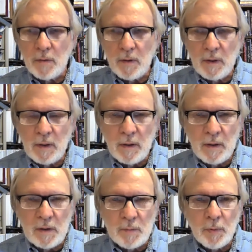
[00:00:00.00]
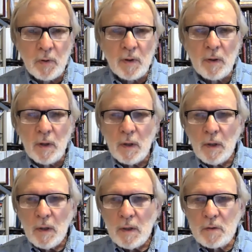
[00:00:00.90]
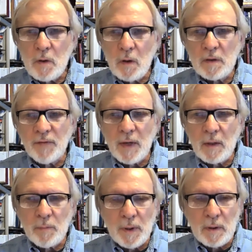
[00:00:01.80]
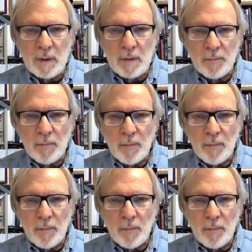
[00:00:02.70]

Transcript: that he explored is called availability,